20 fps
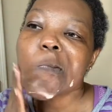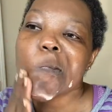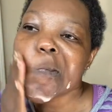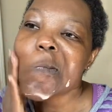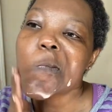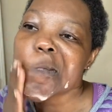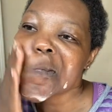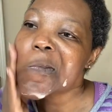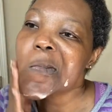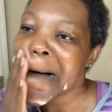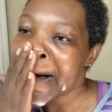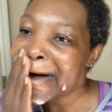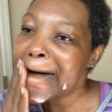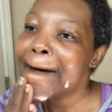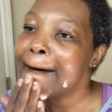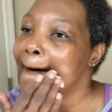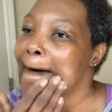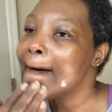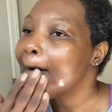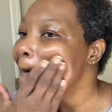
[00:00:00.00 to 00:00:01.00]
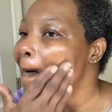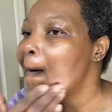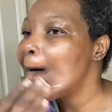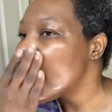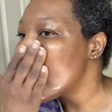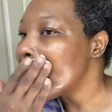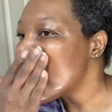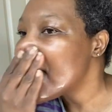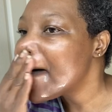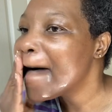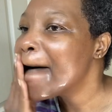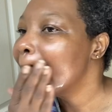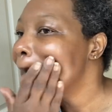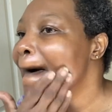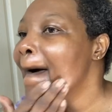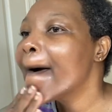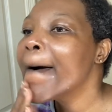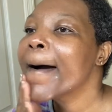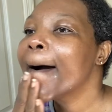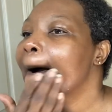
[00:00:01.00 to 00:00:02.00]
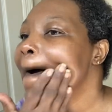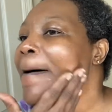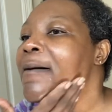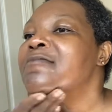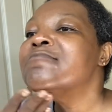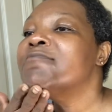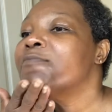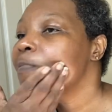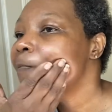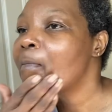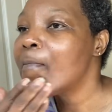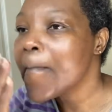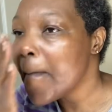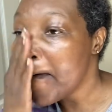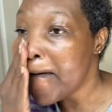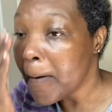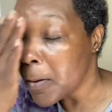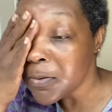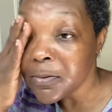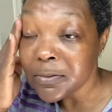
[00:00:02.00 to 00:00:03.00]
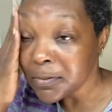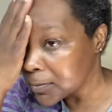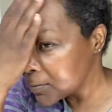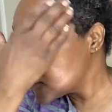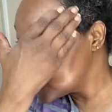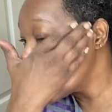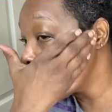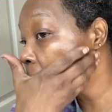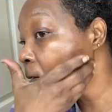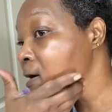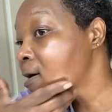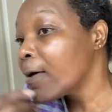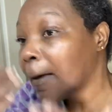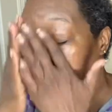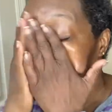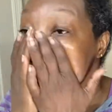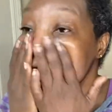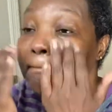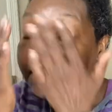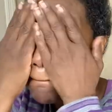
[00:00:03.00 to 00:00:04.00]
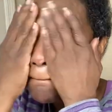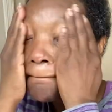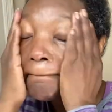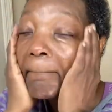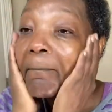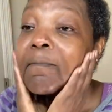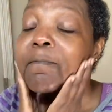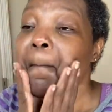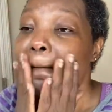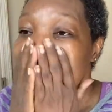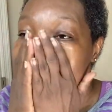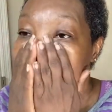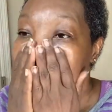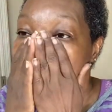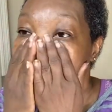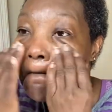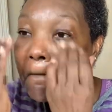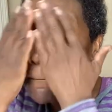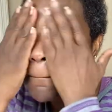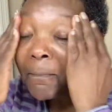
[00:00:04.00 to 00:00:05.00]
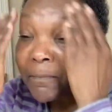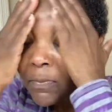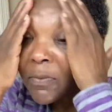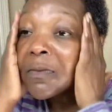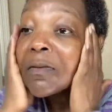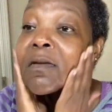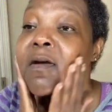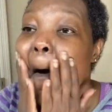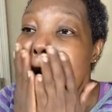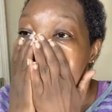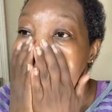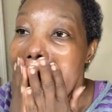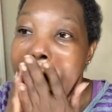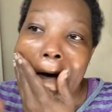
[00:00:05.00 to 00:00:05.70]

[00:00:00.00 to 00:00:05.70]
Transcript: It, it blends very, very well for us in the skin without that ashy or that uh, white look.